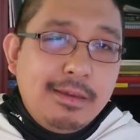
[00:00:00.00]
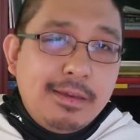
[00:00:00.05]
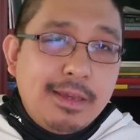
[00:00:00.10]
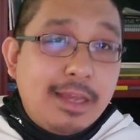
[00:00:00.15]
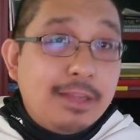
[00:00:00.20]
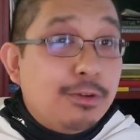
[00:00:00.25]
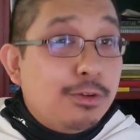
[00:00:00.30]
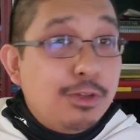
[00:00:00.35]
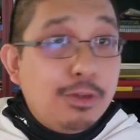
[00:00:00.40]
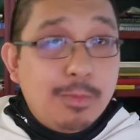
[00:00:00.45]

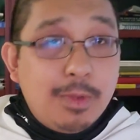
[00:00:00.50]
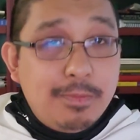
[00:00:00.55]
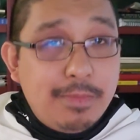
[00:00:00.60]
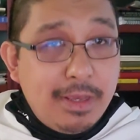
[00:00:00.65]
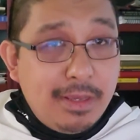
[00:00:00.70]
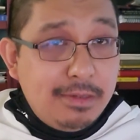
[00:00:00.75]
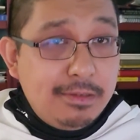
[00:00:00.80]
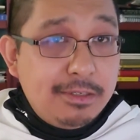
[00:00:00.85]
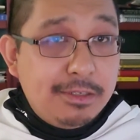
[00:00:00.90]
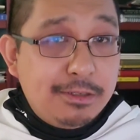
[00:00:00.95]
And you're human
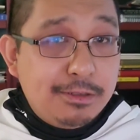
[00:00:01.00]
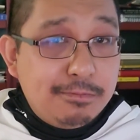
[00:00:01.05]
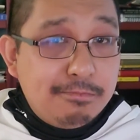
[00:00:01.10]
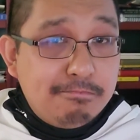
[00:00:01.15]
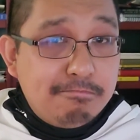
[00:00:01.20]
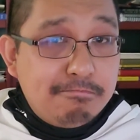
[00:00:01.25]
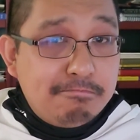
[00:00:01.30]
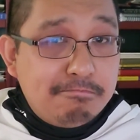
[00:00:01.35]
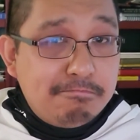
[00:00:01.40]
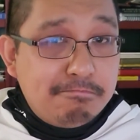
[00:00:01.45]
beings.
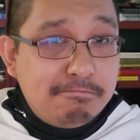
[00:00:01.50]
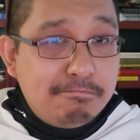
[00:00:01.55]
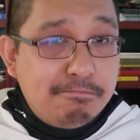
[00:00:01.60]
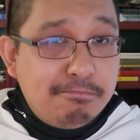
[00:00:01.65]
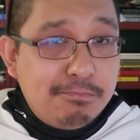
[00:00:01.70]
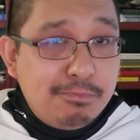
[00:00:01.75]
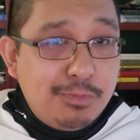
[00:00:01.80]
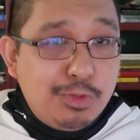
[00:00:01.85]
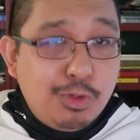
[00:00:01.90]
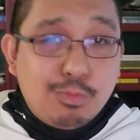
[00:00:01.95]

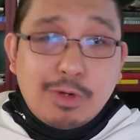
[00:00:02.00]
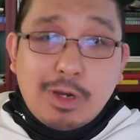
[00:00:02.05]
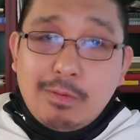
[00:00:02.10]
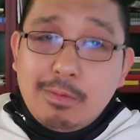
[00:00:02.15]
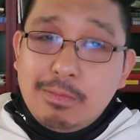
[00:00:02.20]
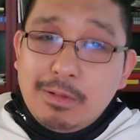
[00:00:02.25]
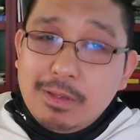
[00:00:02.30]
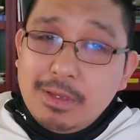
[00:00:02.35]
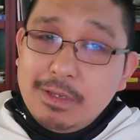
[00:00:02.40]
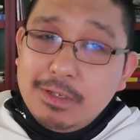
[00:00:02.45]
You'll
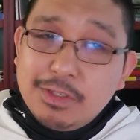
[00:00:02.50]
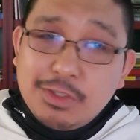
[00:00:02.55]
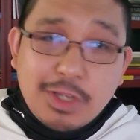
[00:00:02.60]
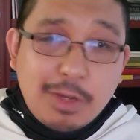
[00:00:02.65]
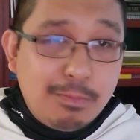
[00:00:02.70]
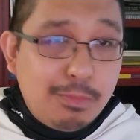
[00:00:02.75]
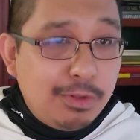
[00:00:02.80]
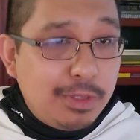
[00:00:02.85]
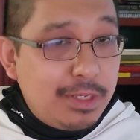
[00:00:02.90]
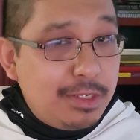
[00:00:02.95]
probably
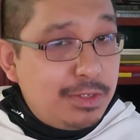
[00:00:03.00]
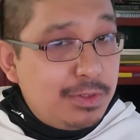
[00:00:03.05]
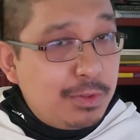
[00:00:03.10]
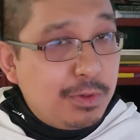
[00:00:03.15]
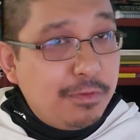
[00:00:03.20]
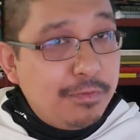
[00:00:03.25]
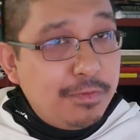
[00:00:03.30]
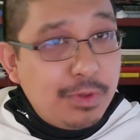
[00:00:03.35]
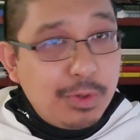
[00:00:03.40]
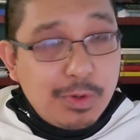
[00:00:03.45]
stumble into
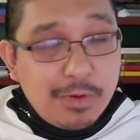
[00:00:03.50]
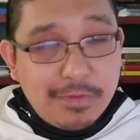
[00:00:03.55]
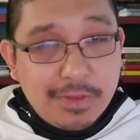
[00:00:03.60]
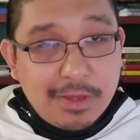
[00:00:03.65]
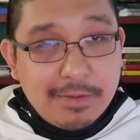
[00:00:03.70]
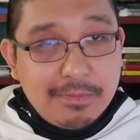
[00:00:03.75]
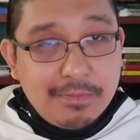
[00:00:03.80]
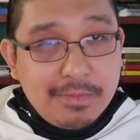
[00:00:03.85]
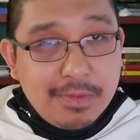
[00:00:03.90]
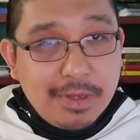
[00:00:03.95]
a few of
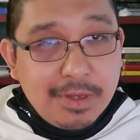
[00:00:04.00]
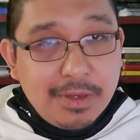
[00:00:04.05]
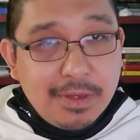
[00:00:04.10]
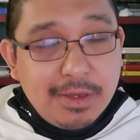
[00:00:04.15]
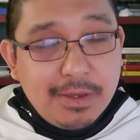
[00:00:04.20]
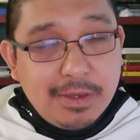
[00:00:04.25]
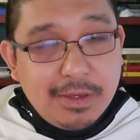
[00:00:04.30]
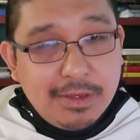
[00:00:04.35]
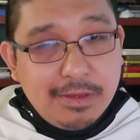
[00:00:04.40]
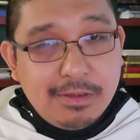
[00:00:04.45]
them.
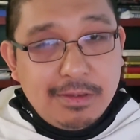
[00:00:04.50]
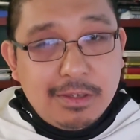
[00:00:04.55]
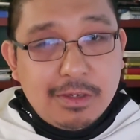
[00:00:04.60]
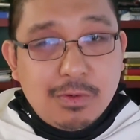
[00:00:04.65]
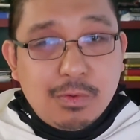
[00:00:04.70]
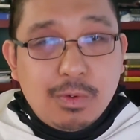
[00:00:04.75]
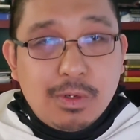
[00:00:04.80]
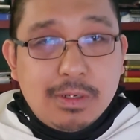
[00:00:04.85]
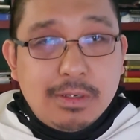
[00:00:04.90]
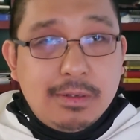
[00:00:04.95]
You
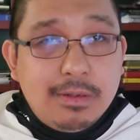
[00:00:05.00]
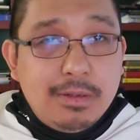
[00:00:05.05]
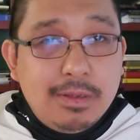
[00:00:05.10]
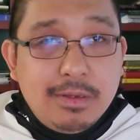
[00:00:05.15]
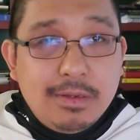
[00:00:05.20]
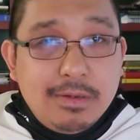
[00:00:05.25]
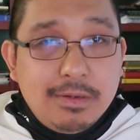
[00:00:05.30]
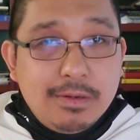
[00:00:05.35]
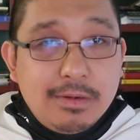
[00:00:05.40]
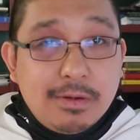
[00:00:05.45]
will
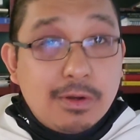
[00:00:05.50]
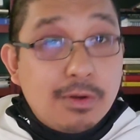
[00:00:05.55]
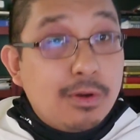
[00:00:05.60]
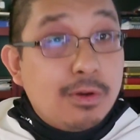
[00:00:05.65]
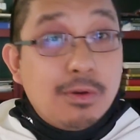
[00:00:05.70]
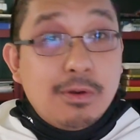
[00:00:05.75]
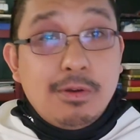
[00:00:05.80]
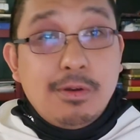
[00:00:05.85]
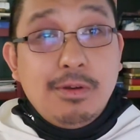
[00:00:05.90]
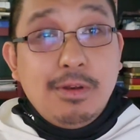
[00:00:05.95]

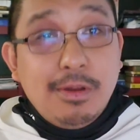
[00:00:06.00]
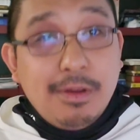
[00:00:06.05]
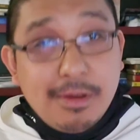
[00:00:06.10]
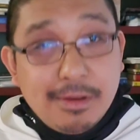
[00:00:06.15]
err.